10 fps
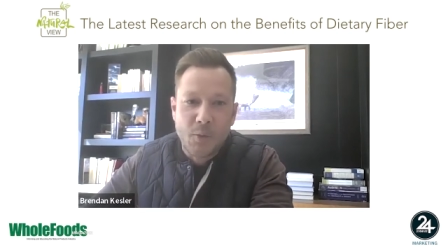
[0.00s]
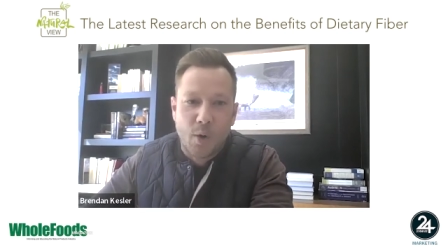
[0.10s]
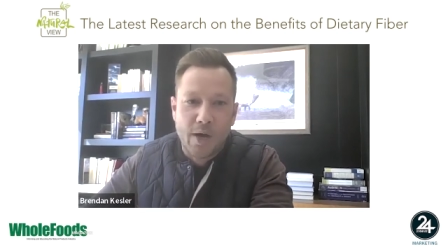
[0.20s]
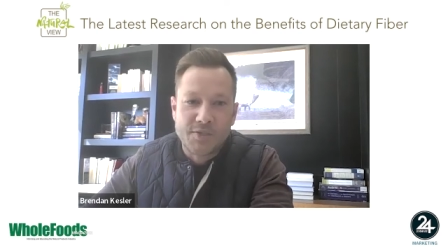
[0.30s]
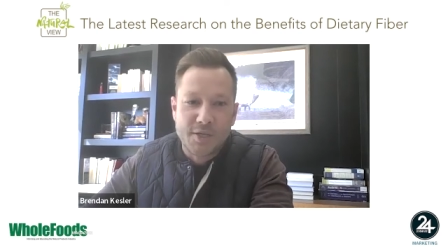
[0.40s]

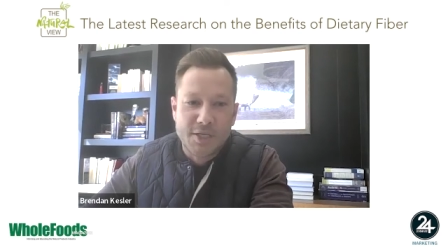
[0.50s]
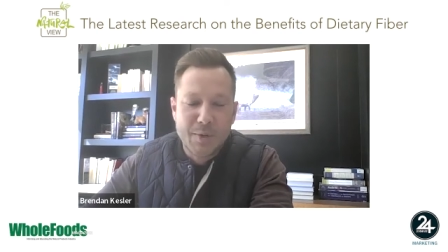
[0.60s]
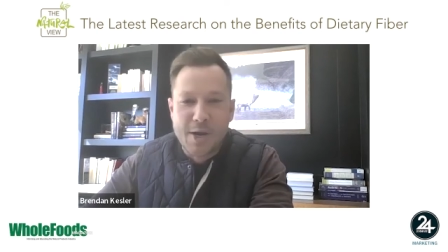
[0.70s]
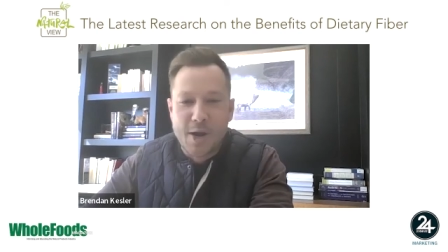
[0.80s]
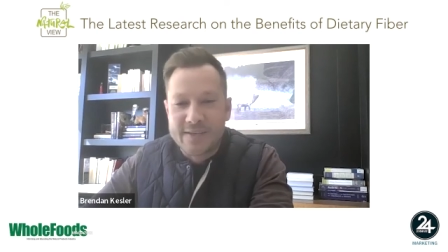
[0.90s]
was
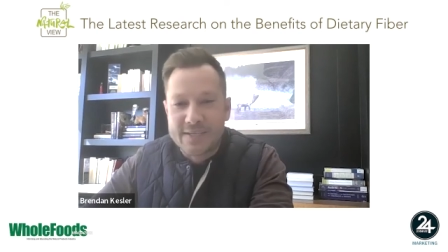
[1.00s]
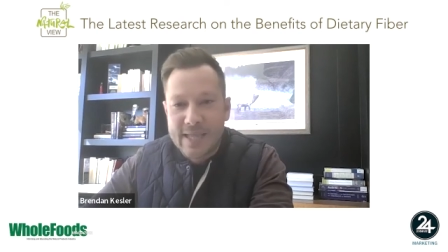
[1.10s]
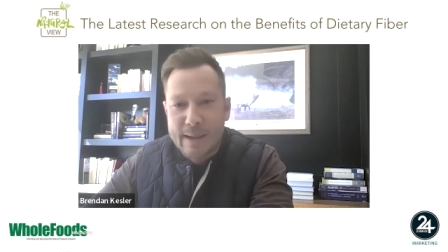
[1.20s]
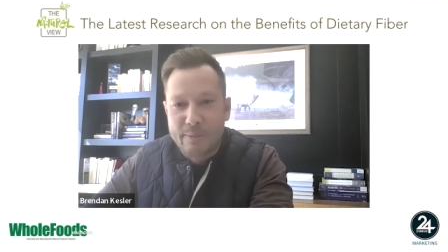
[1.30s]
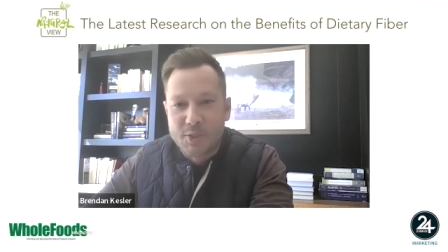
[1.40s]
doing all this
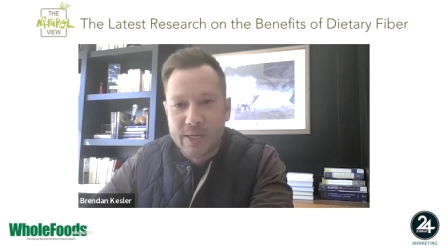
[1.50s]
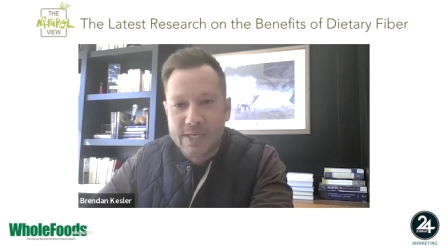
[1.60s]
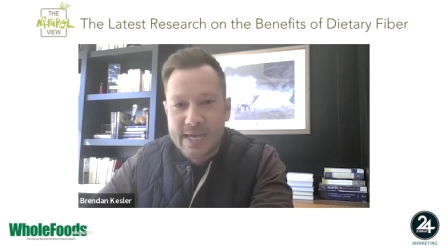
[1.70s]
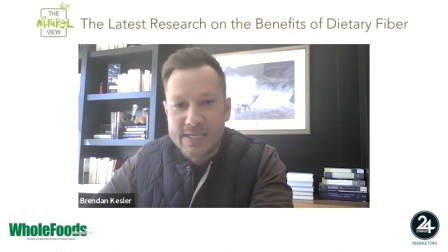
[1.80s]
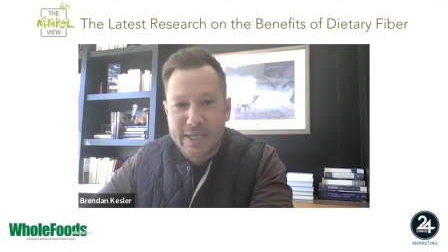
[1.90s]
laboratory
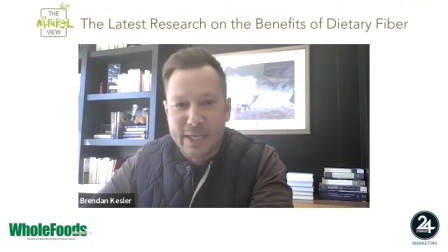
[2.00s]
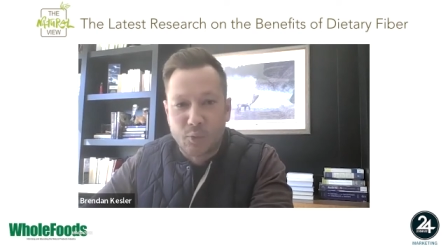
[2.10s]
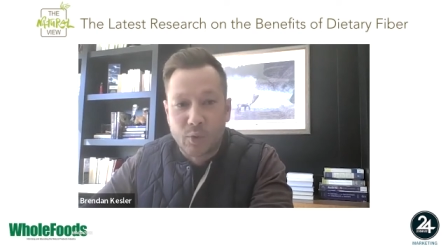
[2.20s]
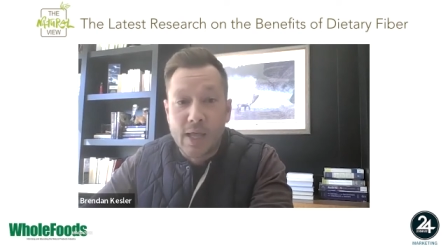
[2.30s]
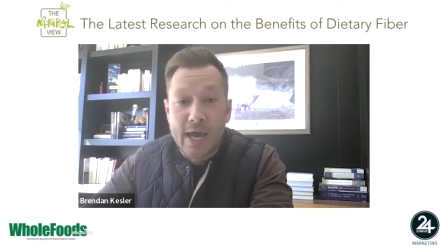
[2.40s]
testing
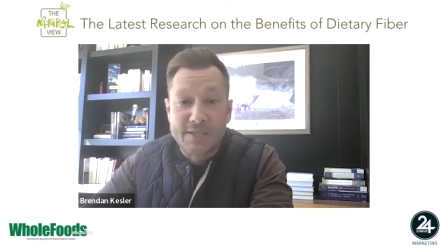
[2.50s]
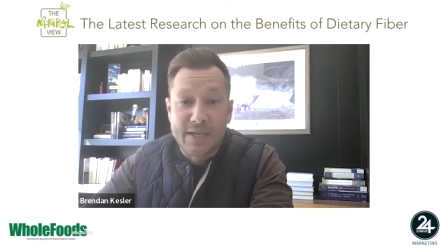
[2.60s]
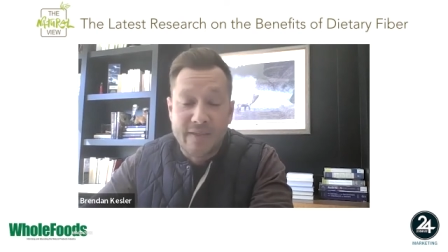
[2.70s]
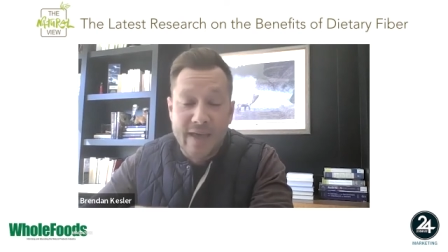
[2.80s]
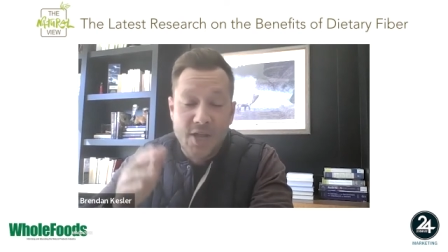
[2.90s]
and
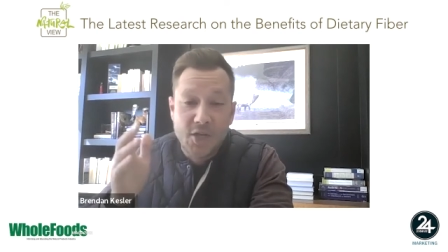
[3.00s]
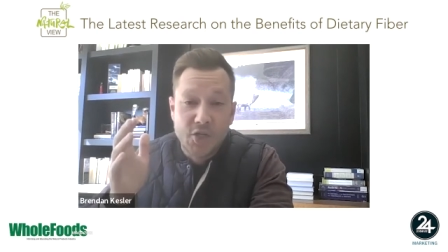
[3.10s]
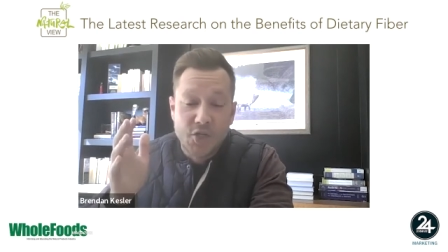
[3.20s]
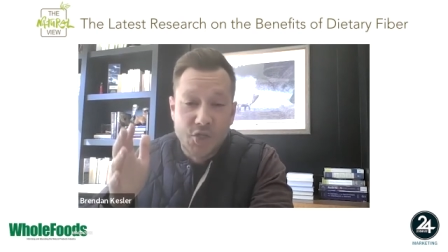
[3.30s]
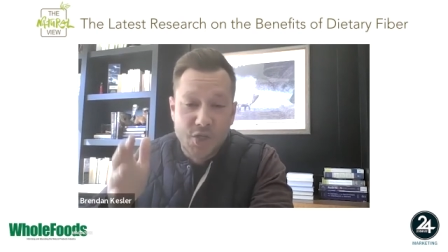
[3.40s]
realizing that
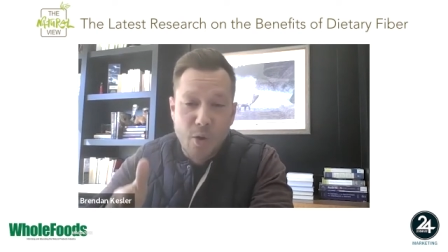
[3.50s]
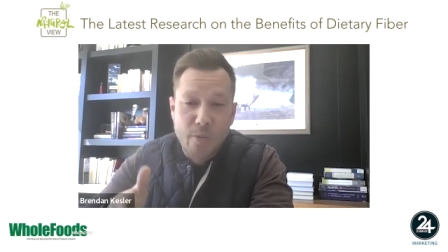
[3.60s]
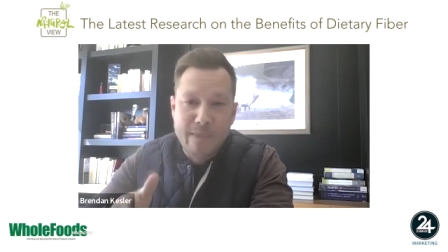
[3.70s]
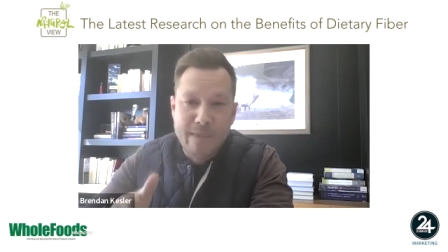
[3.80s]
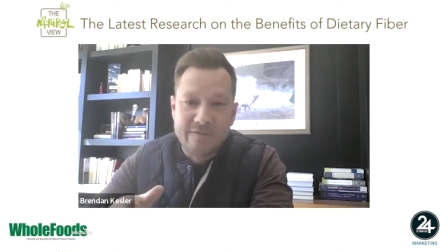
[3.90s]
so
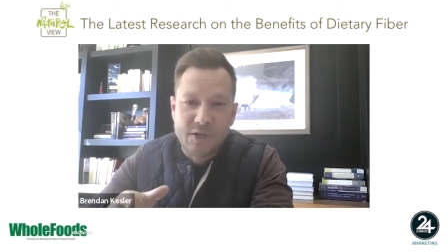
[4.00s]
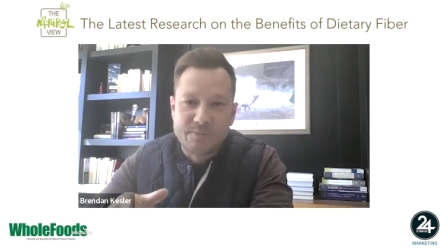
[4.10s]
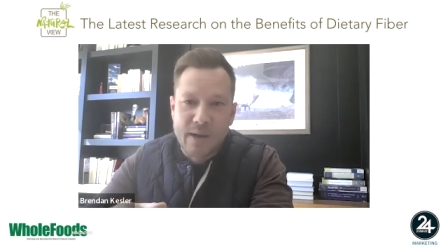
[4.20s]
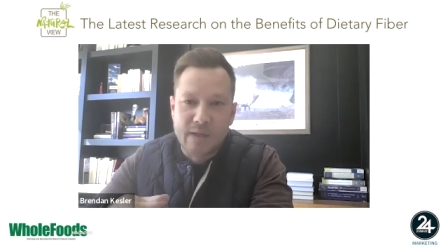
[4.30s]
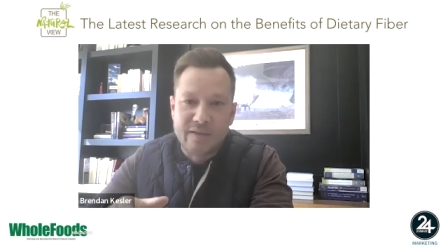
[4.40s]
many of those
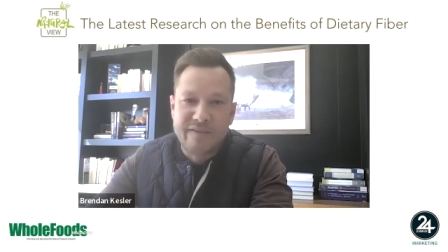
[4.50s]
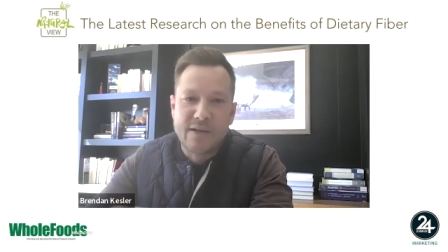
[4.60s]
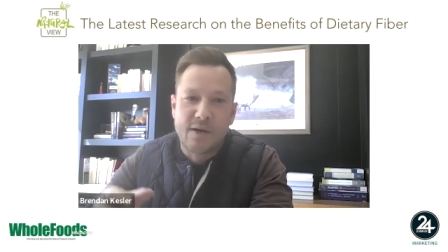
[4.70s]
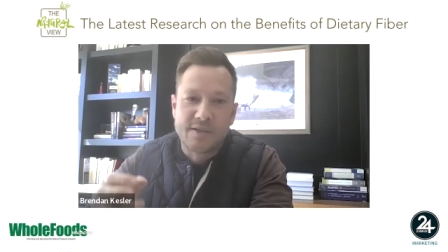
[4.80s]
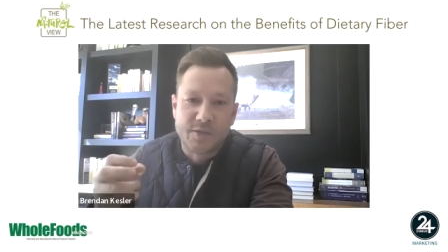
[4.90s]

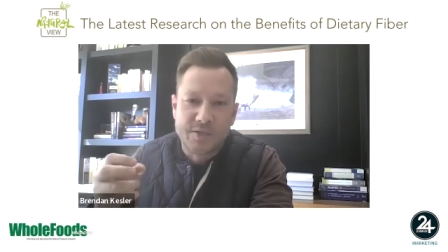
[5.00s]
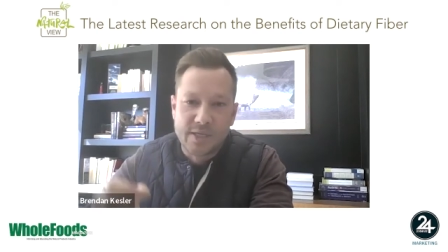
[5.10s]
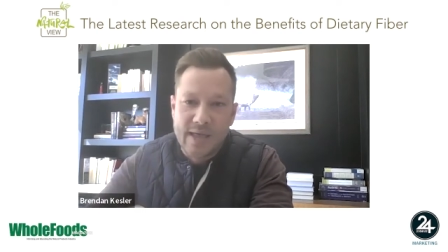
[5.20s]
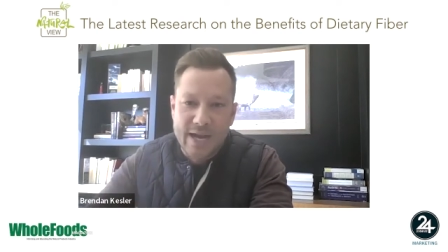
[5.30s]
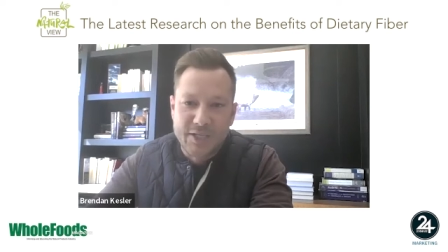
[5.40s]
polyphenols are
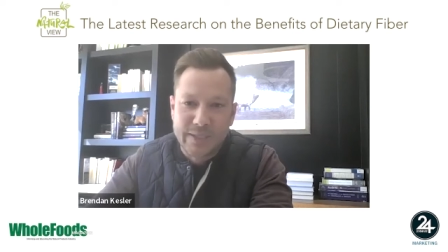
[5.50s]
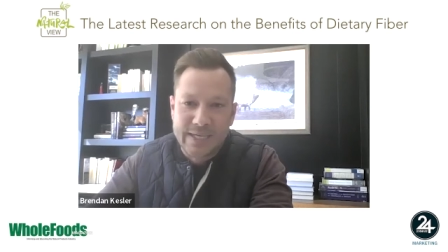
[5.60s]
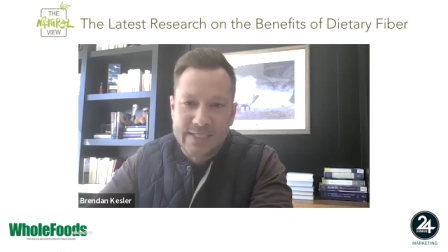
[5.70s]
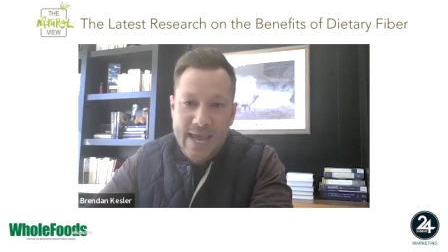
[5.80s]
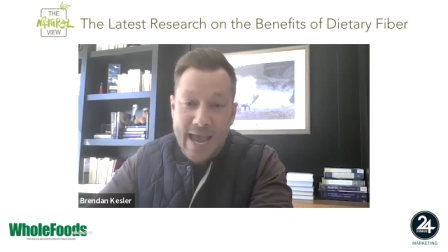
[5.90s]
still actually
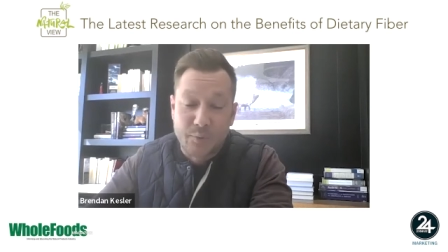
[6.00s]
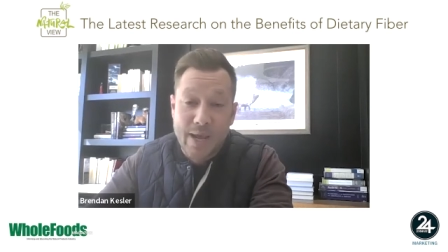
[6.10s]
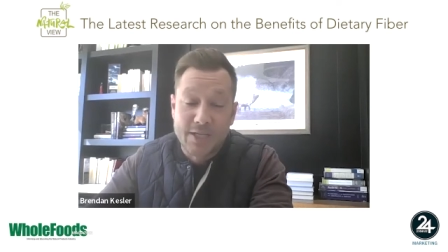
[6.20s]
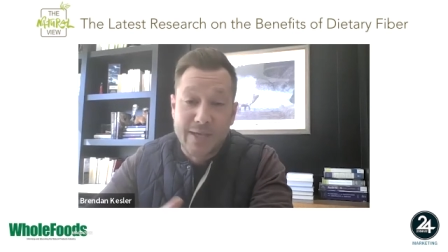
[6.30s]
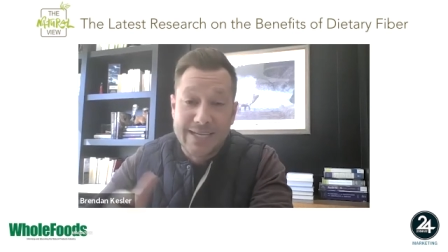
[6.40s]
intact.
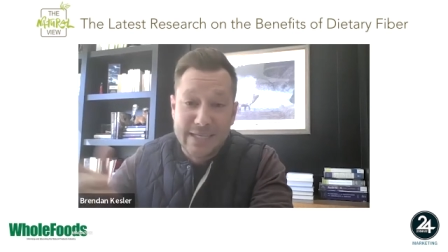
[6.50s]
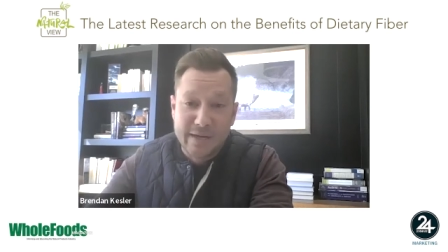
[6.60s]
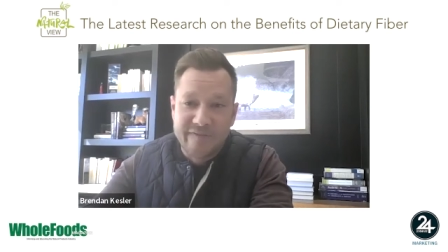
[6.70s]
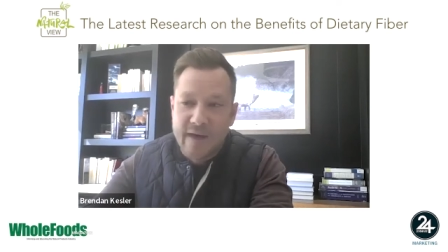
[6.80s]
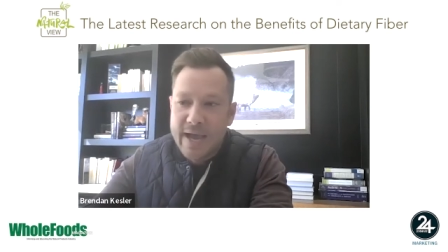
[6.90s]
We actually
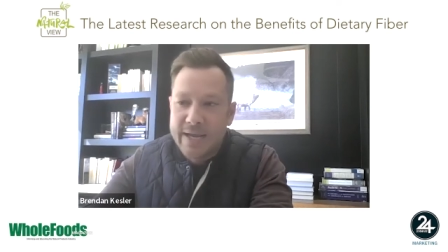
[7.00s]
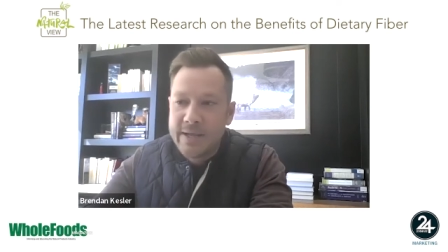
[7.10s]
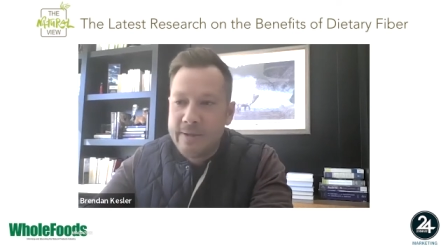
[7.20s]
identified